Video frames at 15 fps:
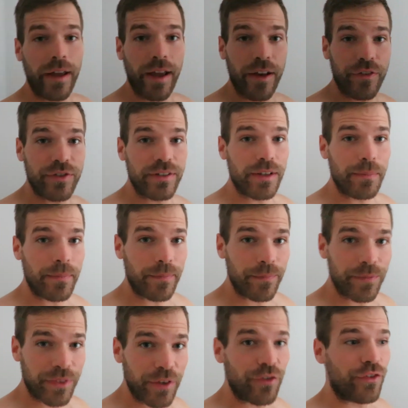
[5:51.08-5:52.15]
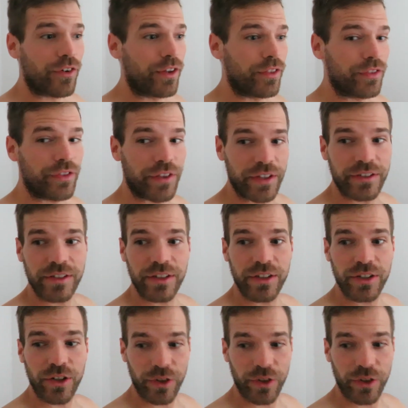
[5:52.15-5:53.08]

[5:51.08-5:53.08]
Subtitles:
to have some different disc